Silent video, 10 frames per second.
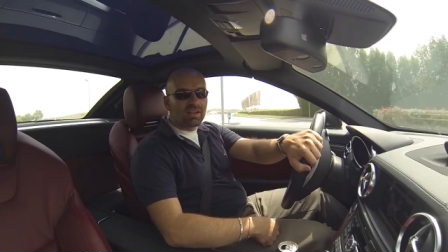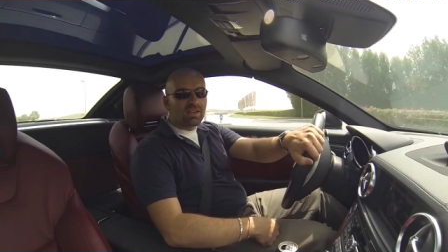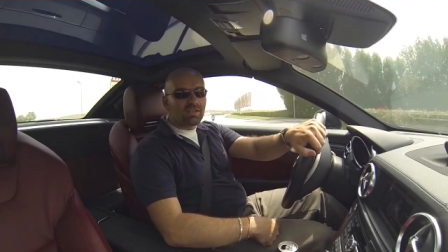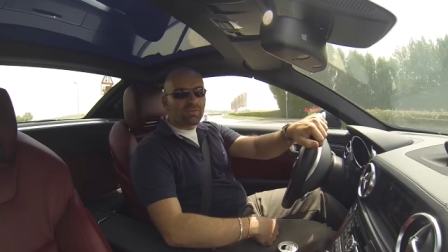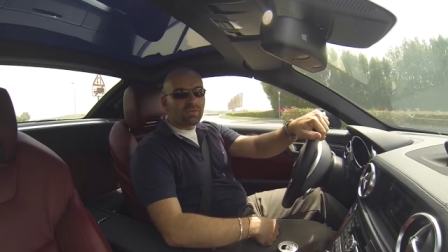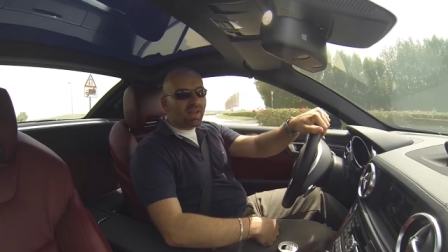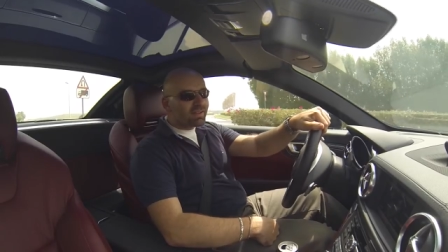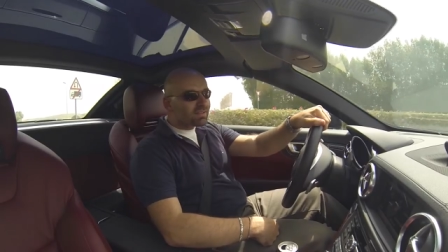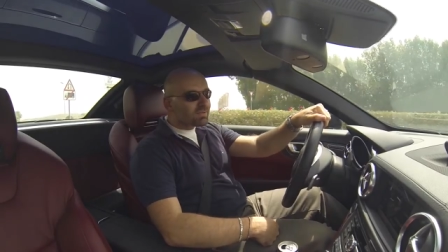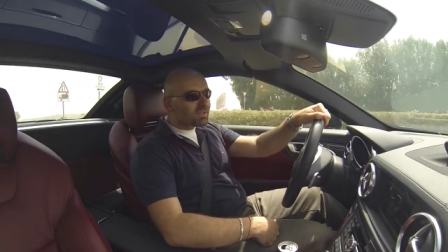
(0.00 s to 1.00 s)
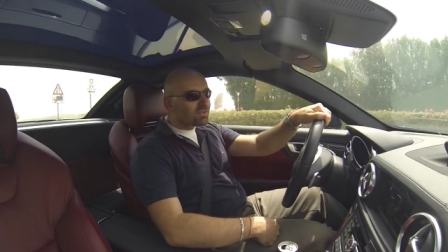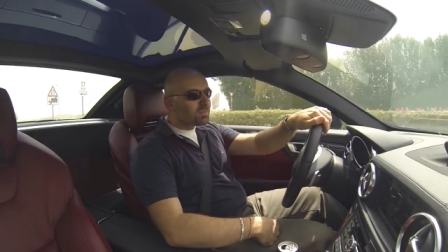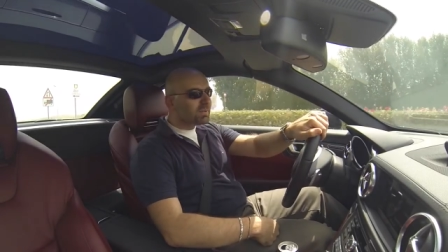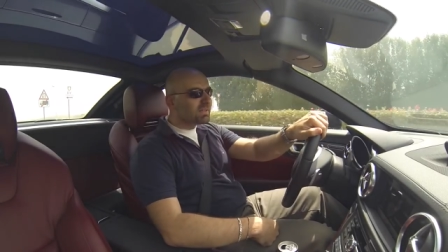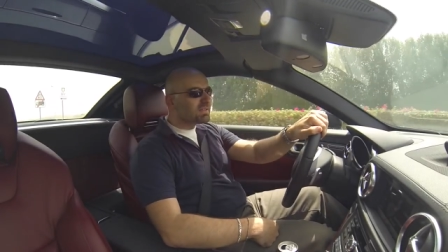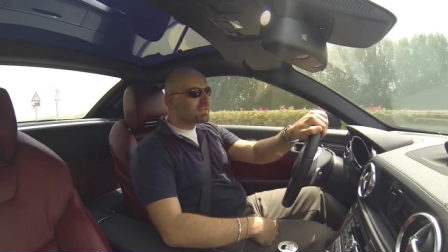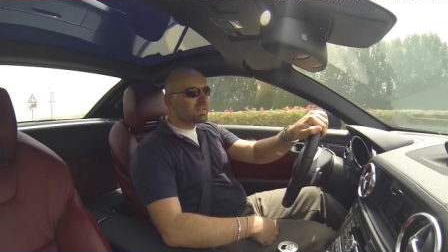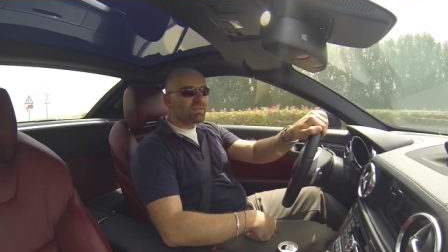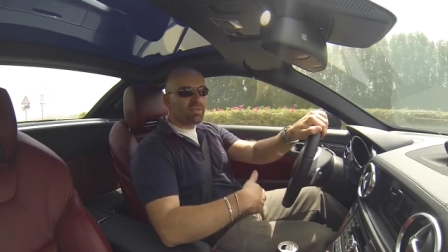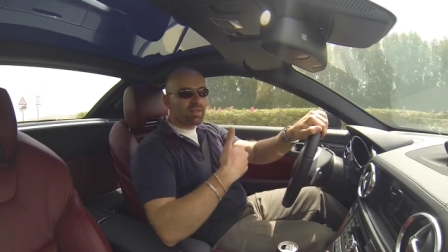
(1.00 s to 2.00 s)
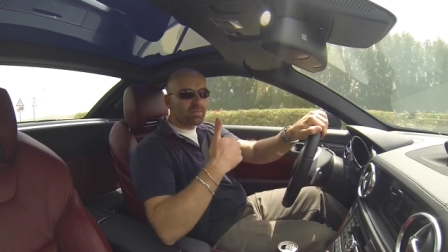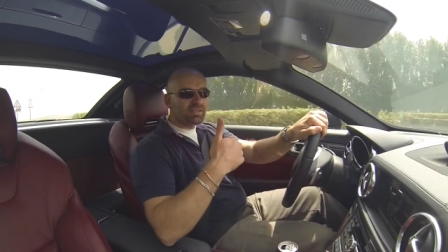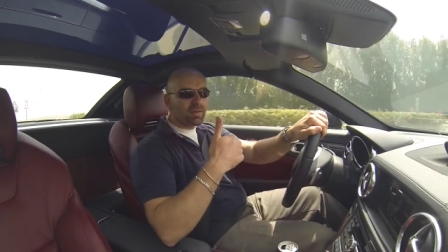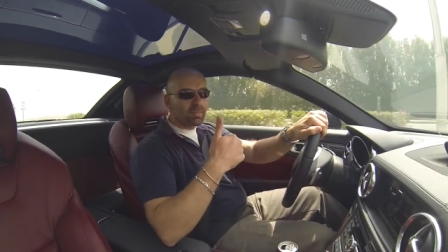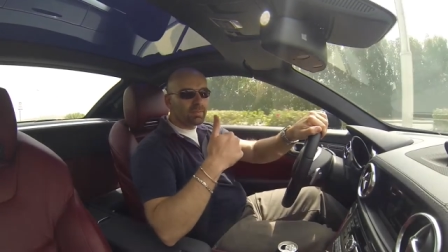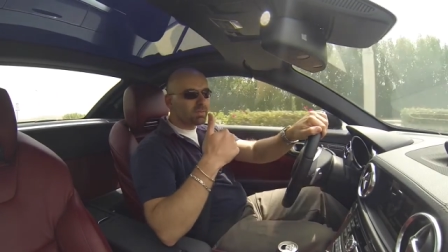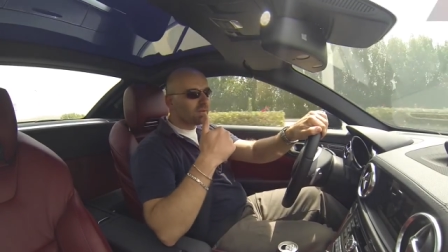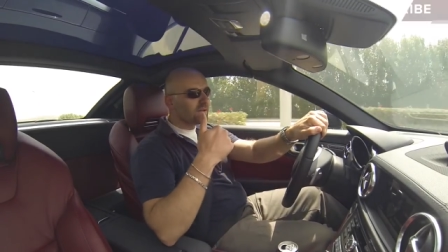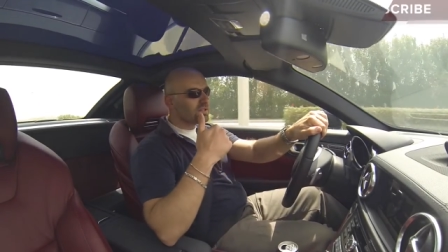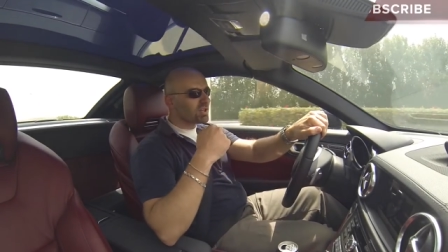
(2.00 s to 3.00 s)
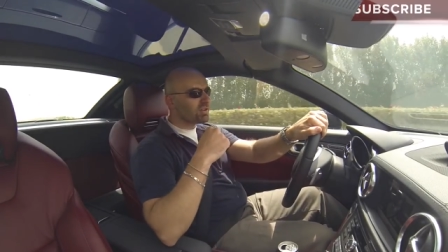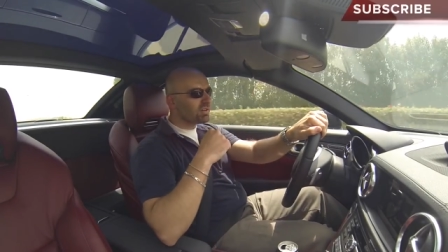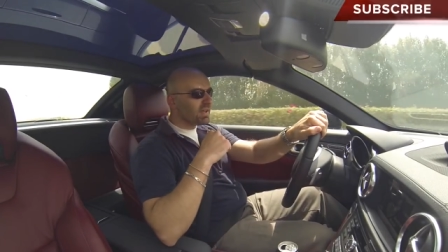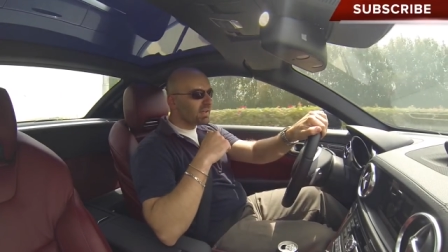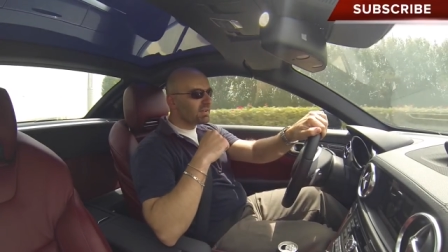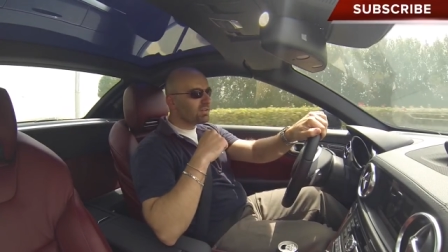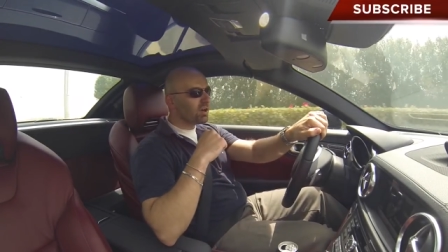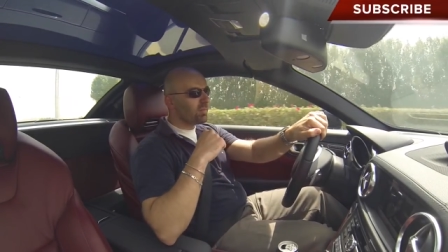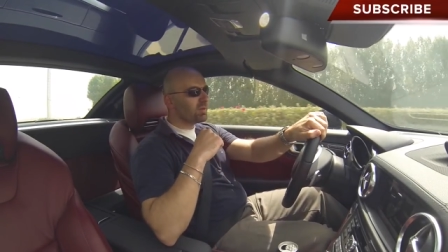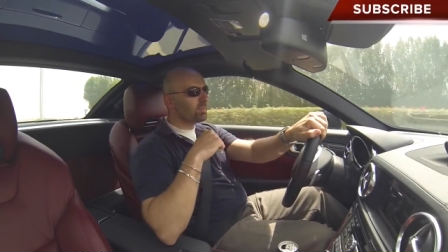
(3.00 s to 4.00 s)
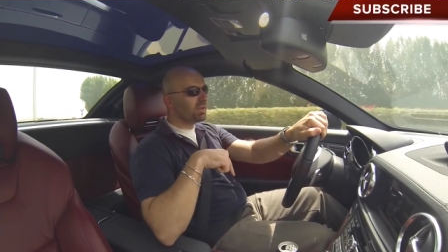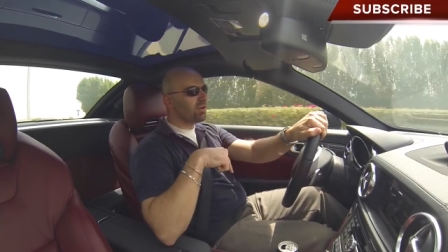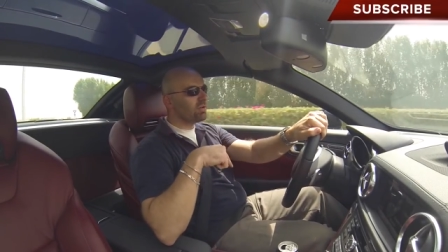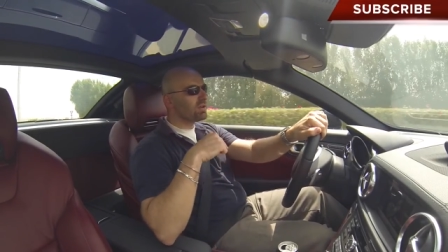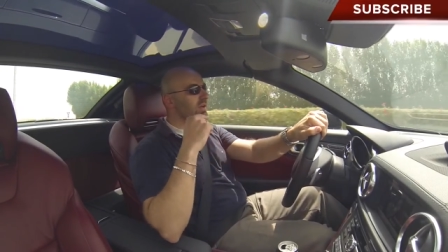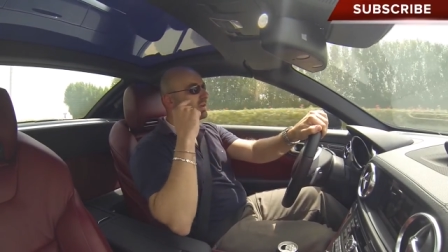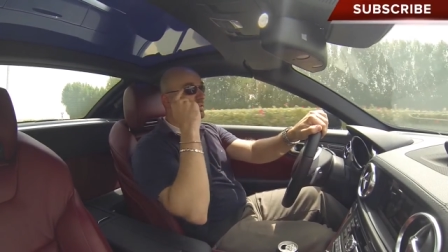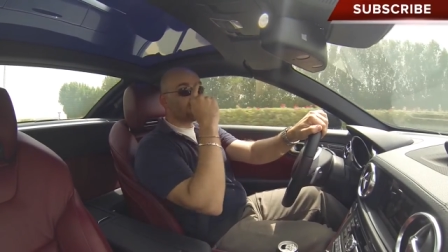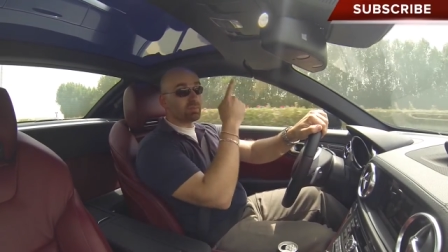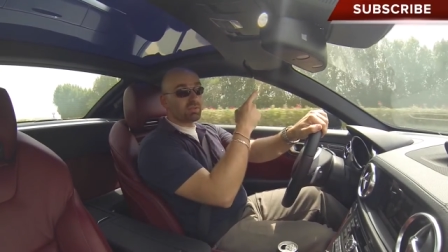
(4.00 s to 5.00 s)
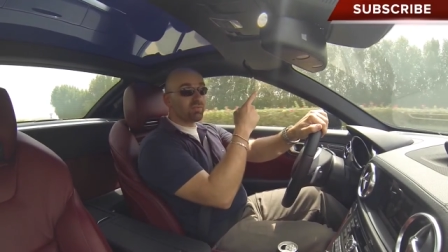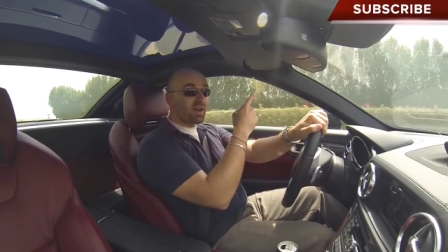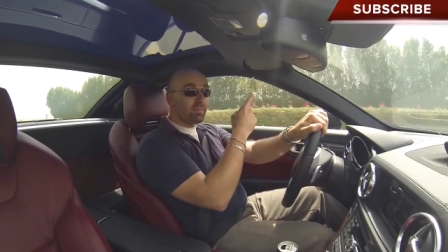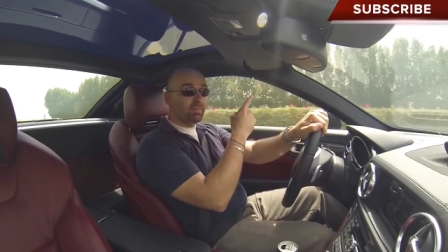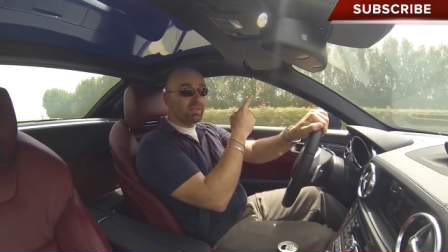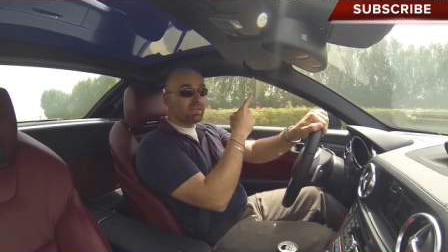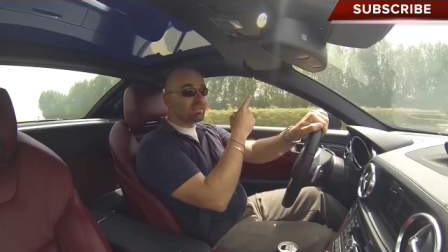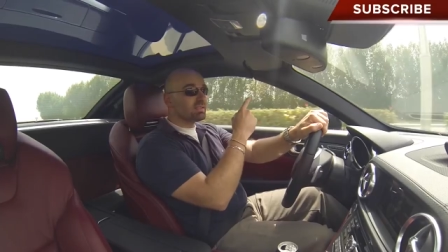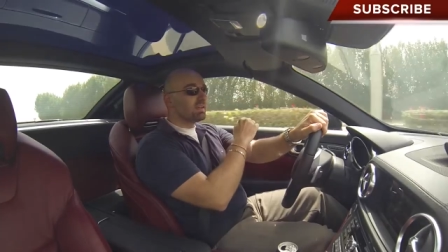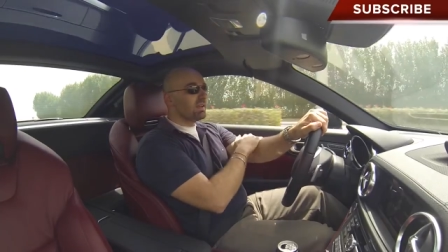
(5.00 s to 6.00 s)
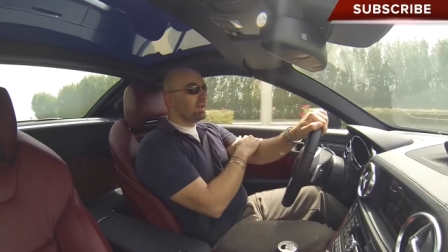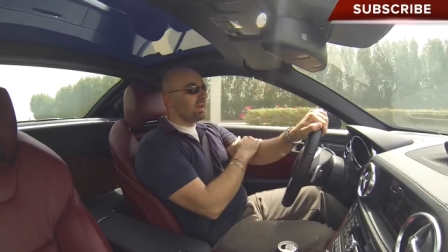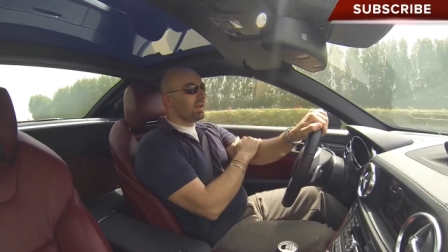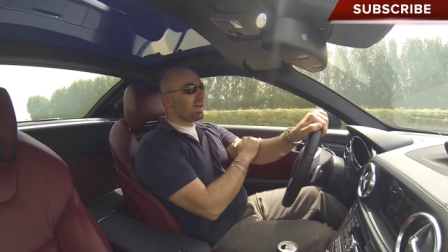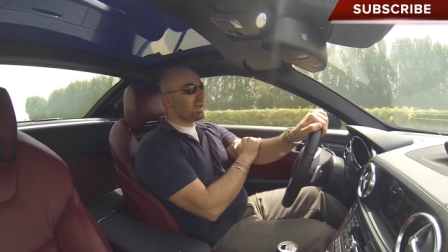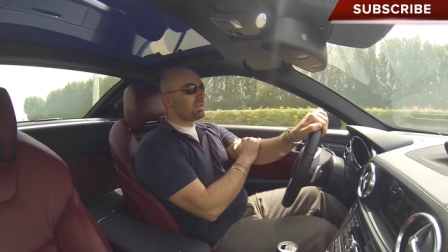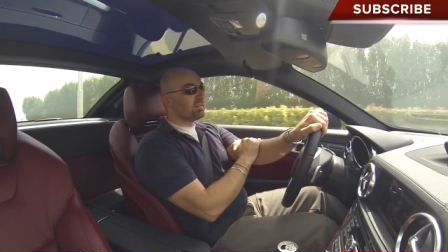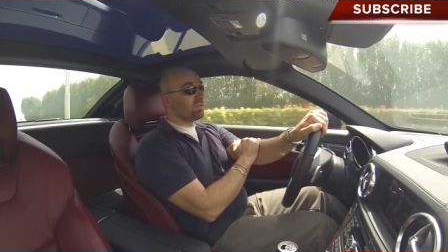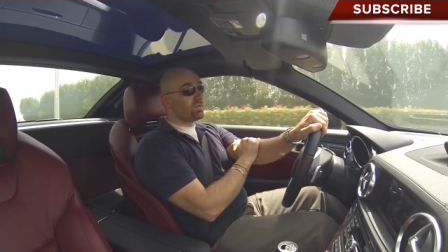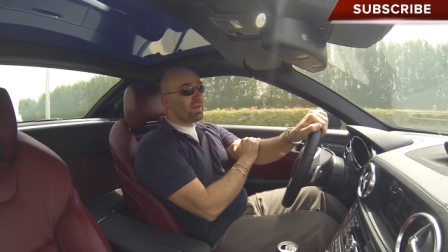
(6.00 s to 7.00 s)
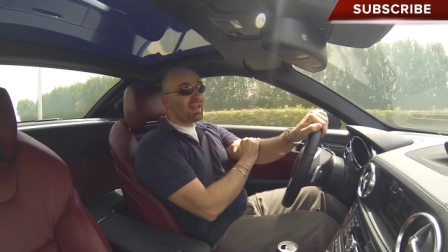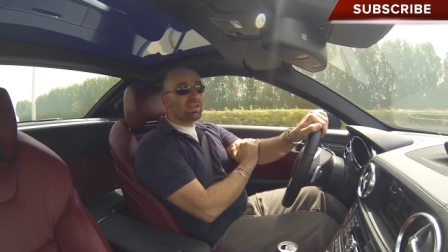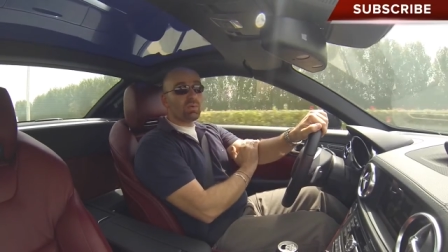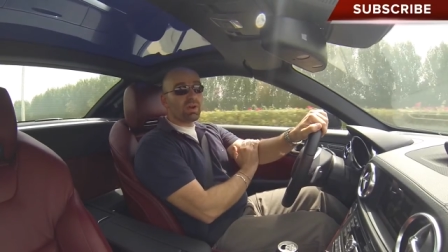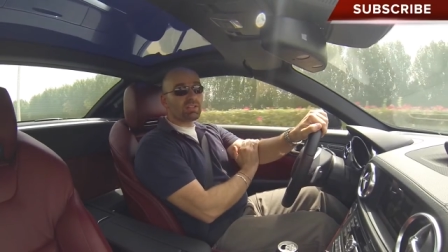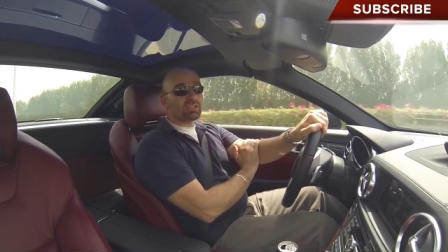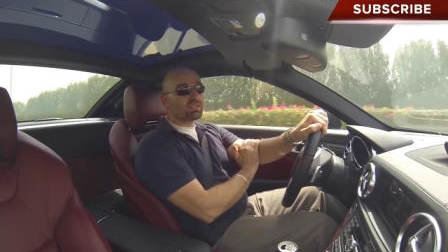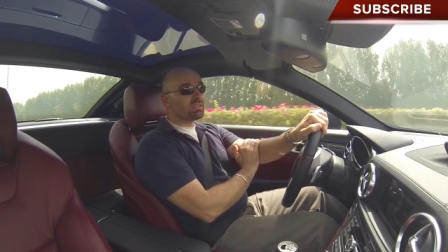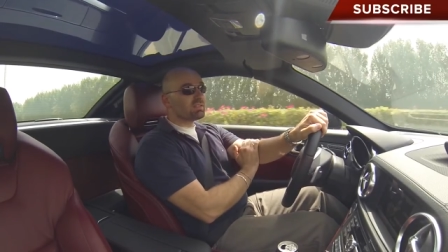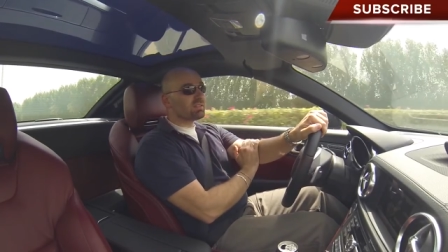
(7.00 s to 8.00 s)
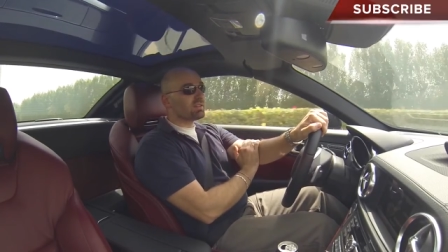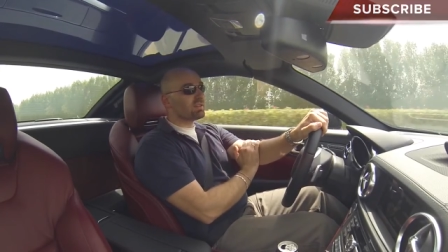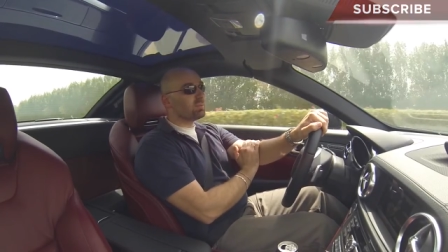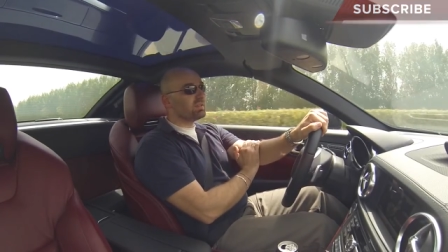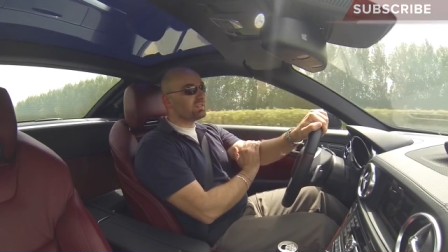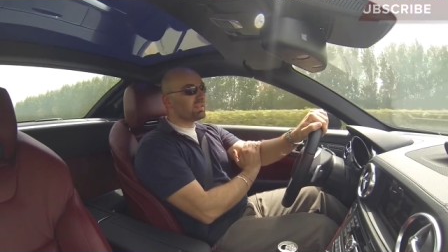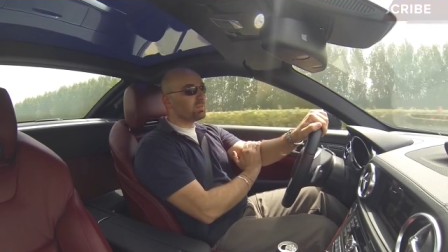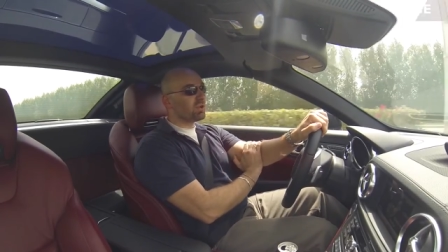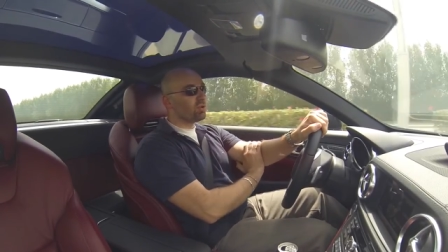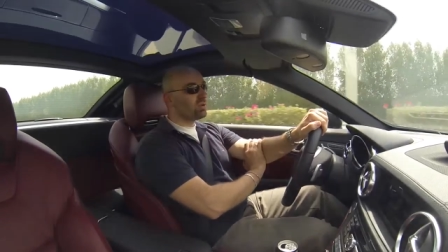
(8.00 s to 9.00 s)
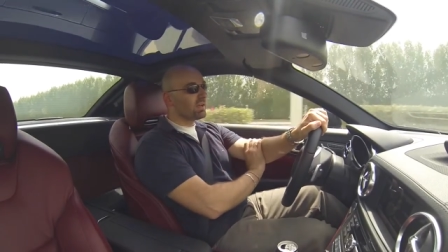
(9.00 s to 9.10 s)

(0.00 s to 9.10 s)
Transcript: If you like this video, please give it a thumbs up, share it, like it, comment below, subscribe, please. And if you have any questions, uh, please let me know.